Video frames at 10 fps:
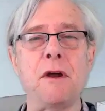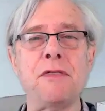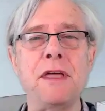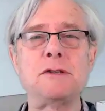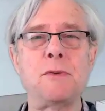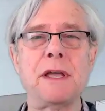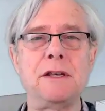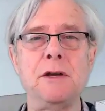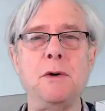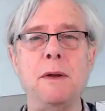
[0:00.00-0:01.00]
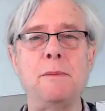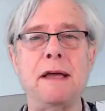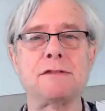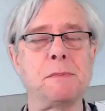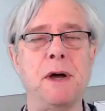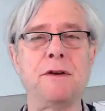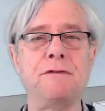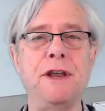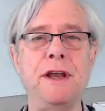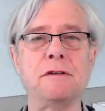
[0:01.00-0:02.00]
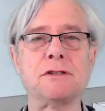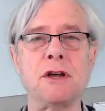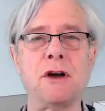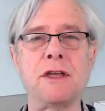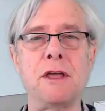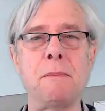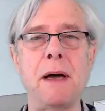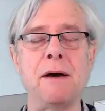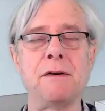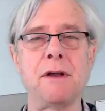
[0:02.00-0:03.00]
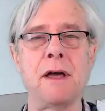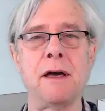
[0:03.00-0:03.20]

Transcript: are things we can do, and we have some other videos talking about